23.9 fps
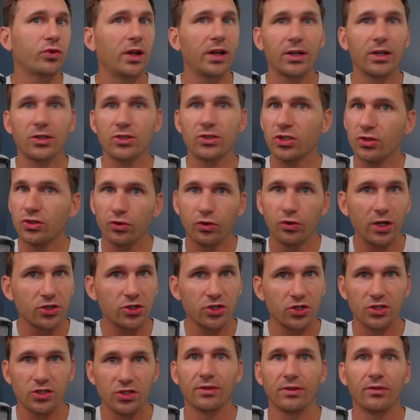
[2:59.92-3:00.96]
just
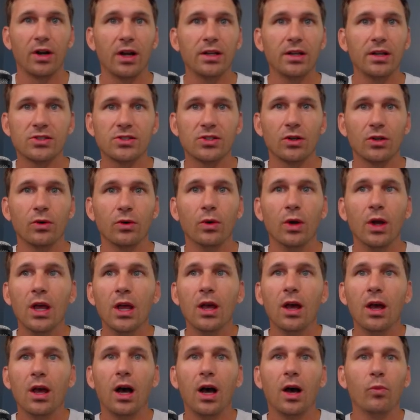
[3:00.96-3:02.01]
crushes it, right? So
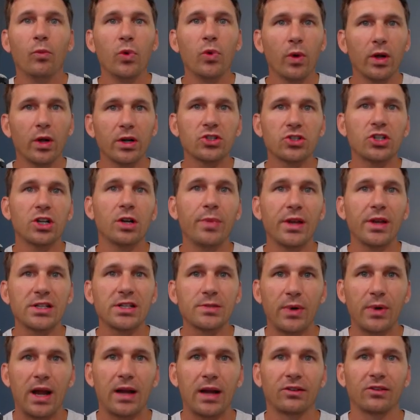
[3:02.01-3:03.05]
we want to share best
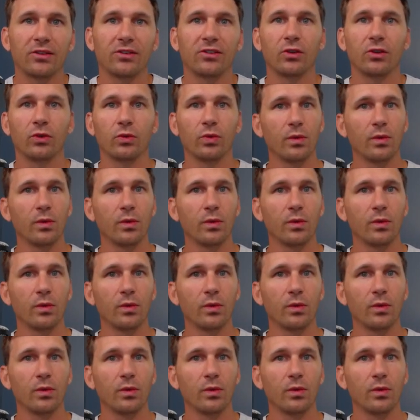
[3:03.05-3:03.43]
practices. We